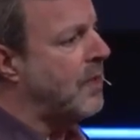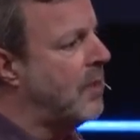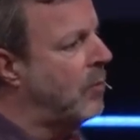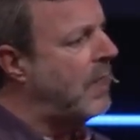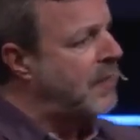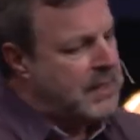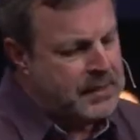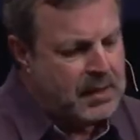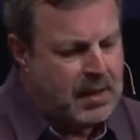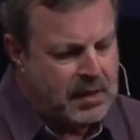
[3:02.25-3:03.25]
And the way that he
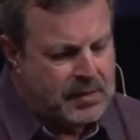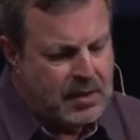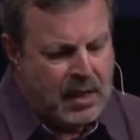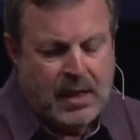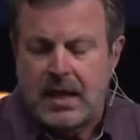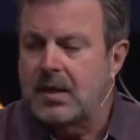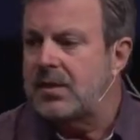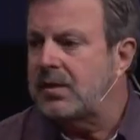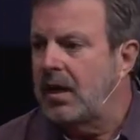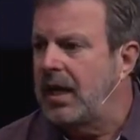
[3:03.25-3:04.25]
did it is he
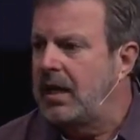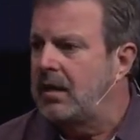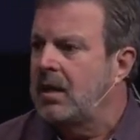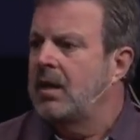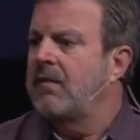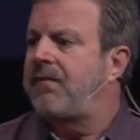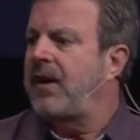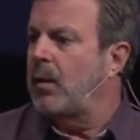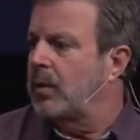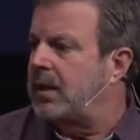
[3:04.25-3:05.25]
assigned
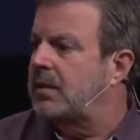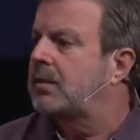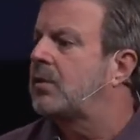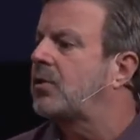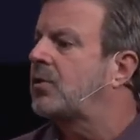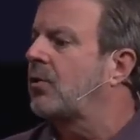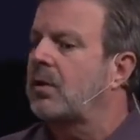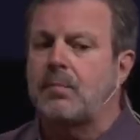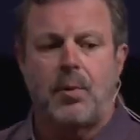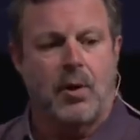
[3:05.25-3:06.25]
families to
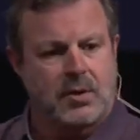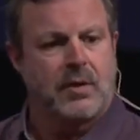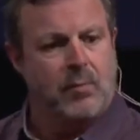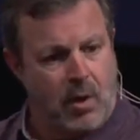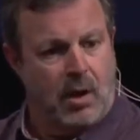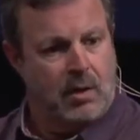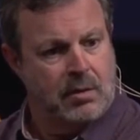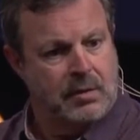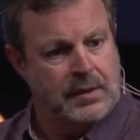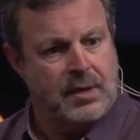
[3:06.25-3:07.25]
certain parts of the
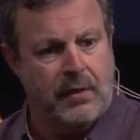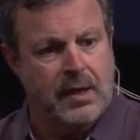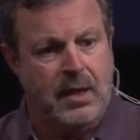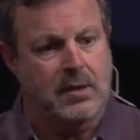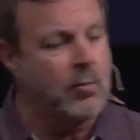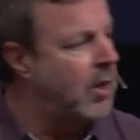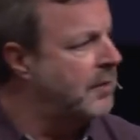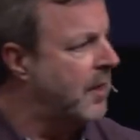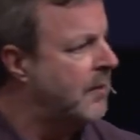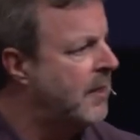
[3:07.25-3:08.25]
wall. That's how they got the wall
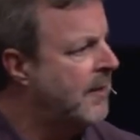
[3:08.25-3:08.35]
done.